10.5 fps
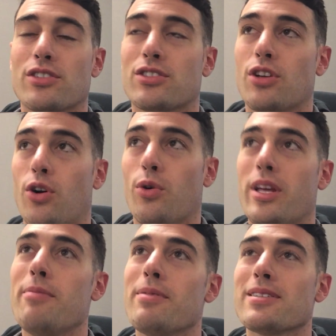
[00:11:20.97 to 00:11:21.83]
So
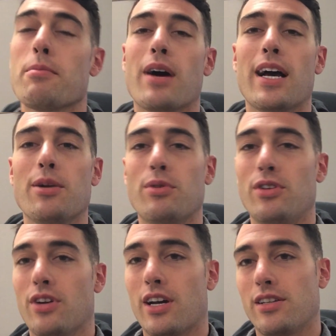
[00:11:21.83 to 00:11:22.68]
keep this in mind
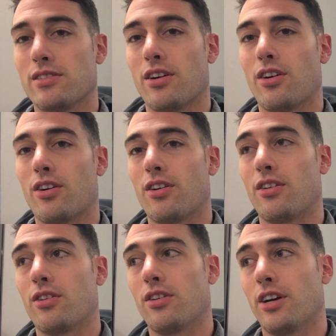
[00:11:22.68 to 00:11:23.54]
when you guys
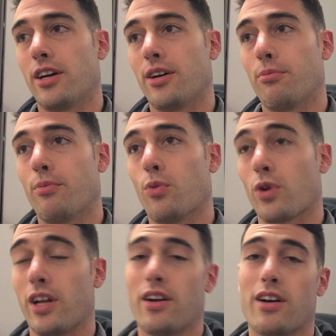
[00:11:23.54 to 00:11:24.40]
are
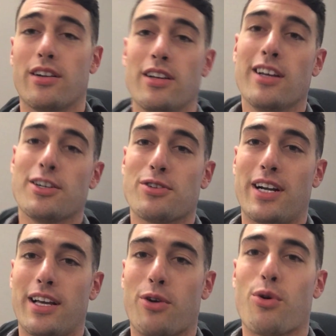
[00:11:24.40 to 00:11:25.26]
working on
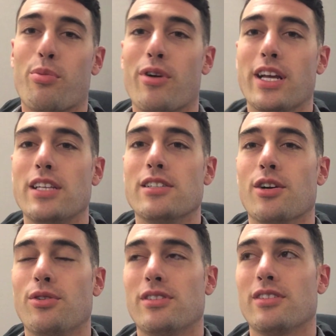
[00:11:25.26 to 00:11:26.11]
trying to incorporate
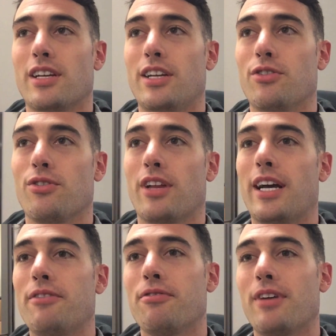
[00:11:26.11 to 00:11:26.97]
ketosis in your
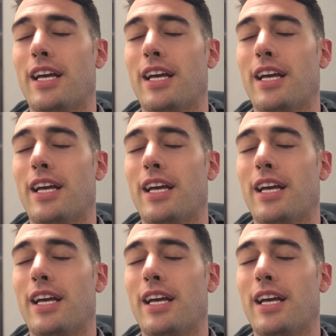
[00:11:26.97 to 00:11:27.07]
life.